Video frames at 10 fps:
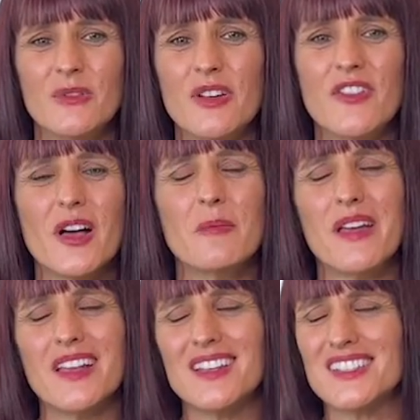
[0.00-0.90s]
We've all
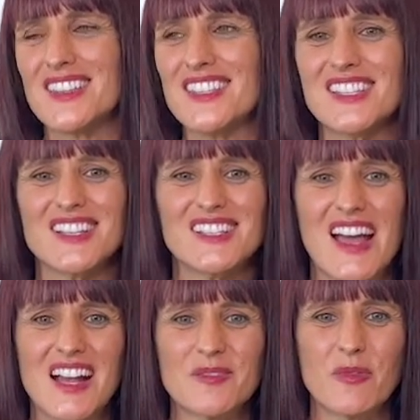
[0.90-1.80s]
made it to this
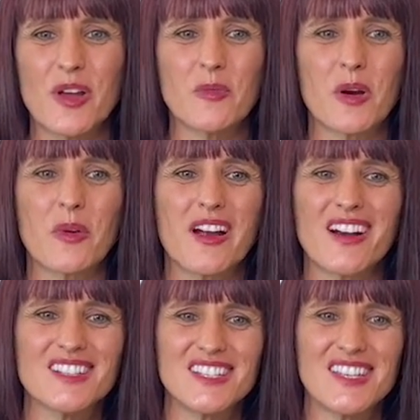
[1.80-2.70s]
exact point where we
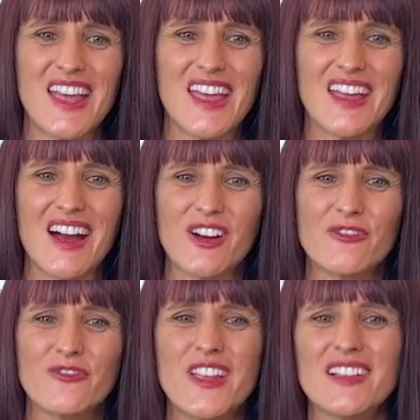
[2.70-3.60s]
are today. Our
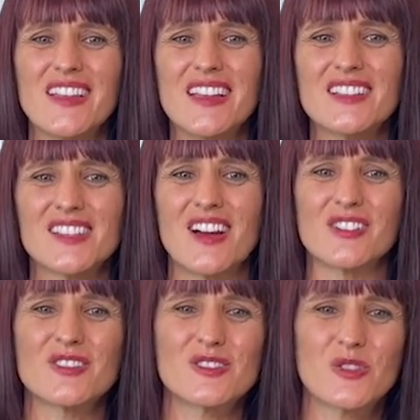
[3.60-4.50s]
feelings, our
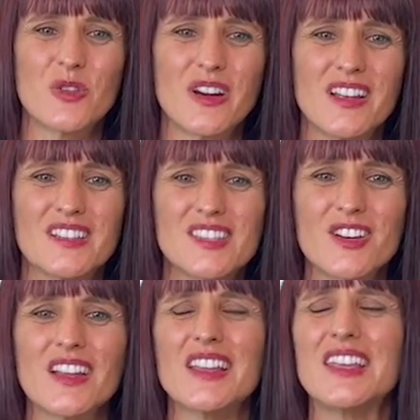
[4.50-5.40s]
stories, they're
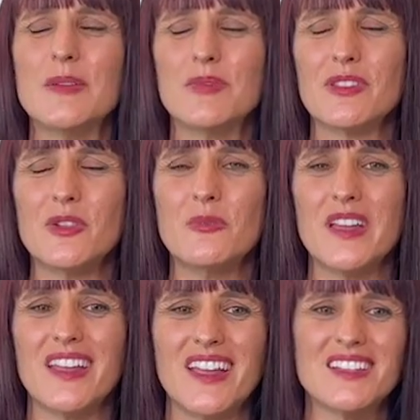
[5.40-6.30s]
going to keep
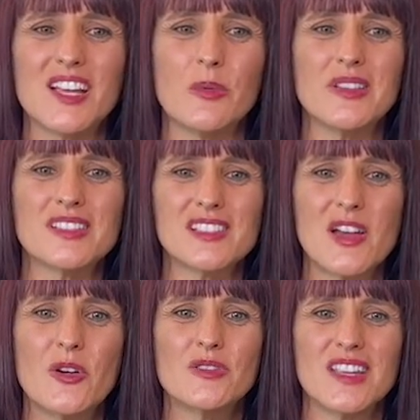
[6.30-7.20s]
looping until we
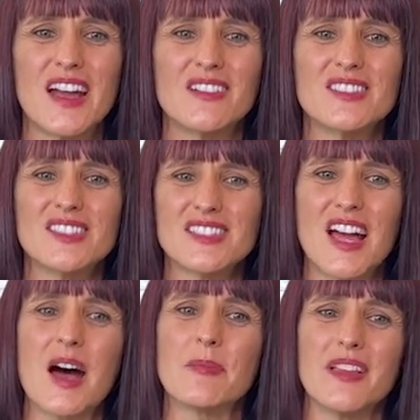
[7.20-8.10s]
slow down,
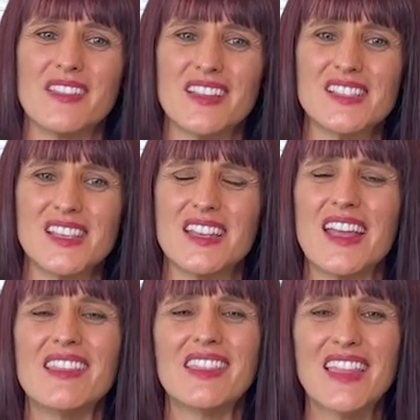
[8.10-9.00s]
stop and listen,
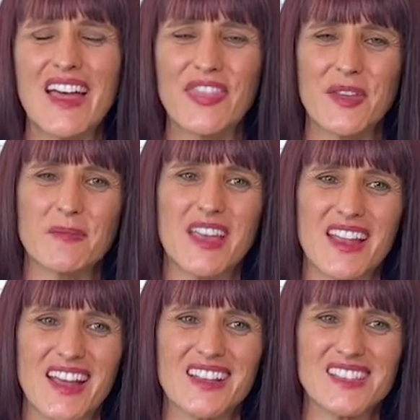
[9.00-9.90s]
and let them
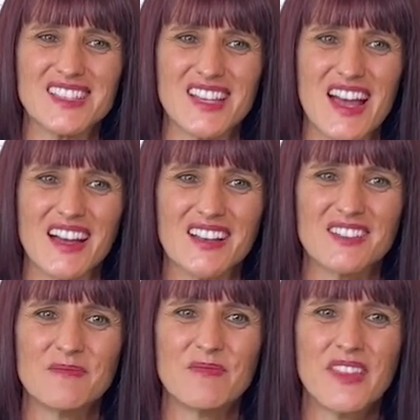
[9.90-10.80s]
get unstuck.
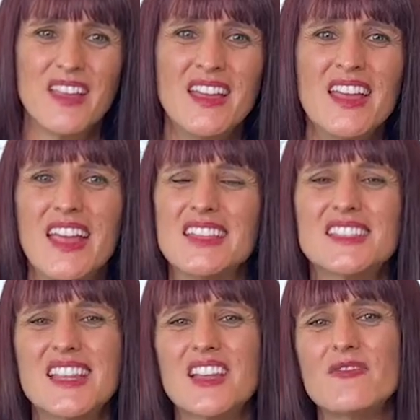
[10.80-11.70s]

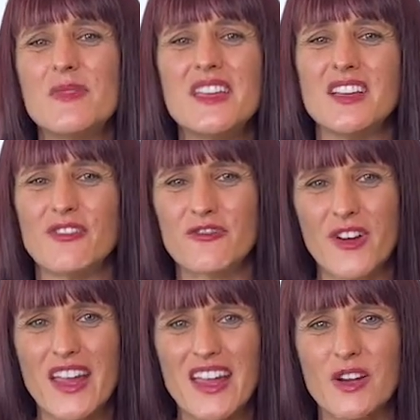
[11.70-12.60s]
Instead of being
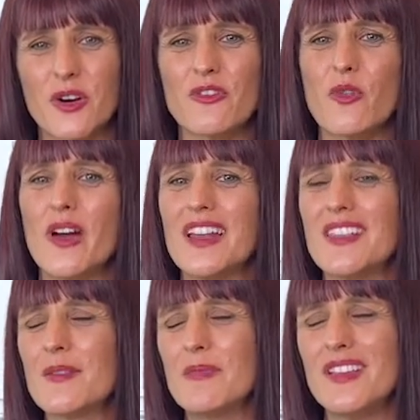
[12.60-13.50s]
afraid or avoiding
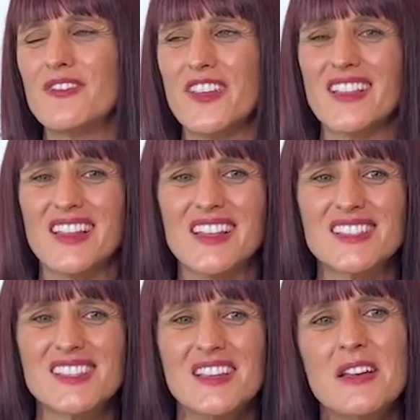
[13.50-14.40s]
the big
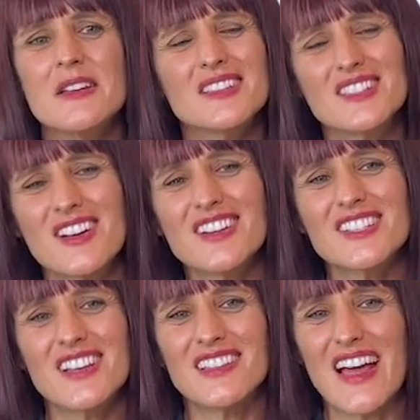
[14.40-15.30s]
feelings, start
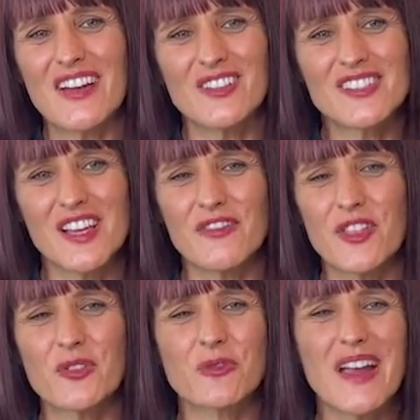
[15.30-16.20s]
to allow yourself the
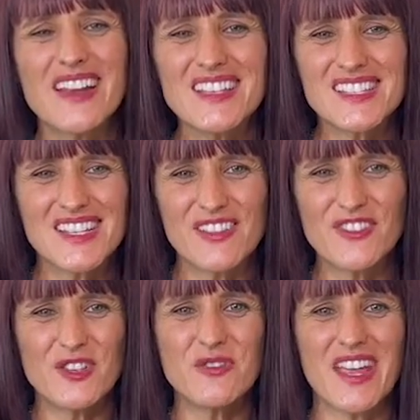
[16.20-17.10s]
greatest gift
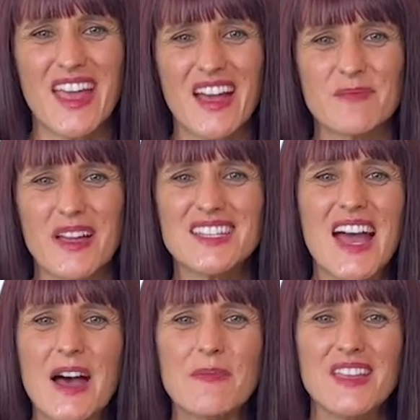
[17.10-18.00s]
you can by
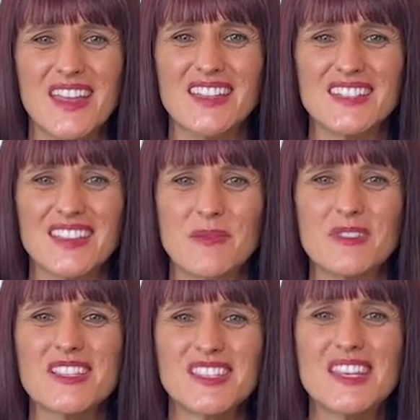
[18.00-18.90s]
tapping into them to
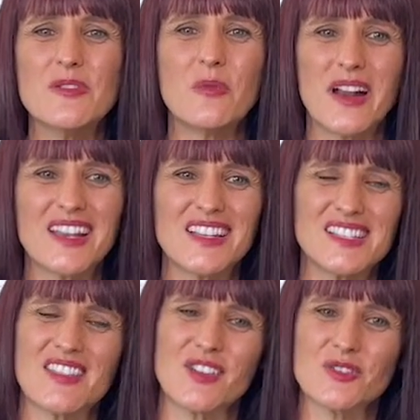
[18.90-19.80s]
see what it is
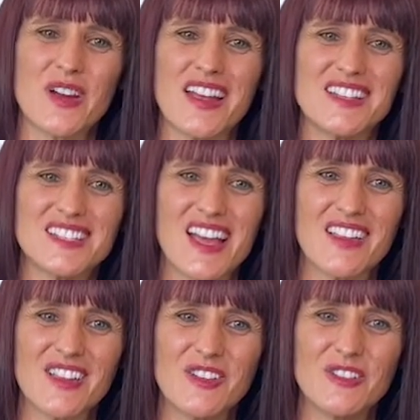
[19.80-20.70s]
that they're trying to
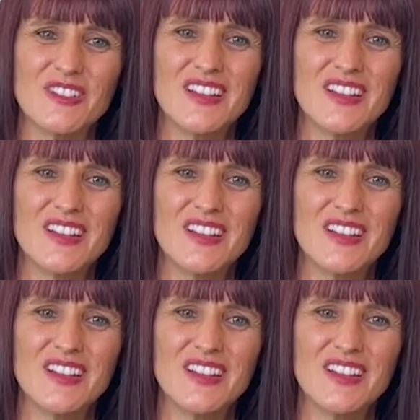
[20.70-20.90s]
tell you.